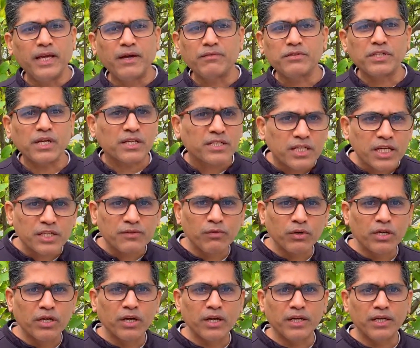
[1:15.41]
have
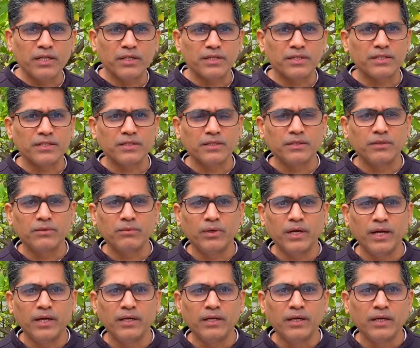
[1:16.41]
successful careers,
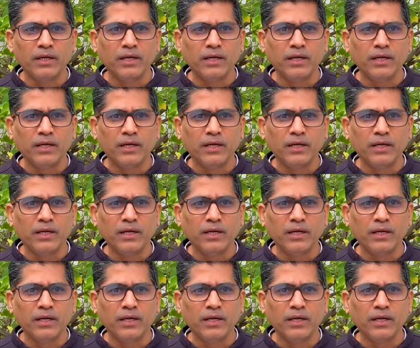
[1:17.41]
right?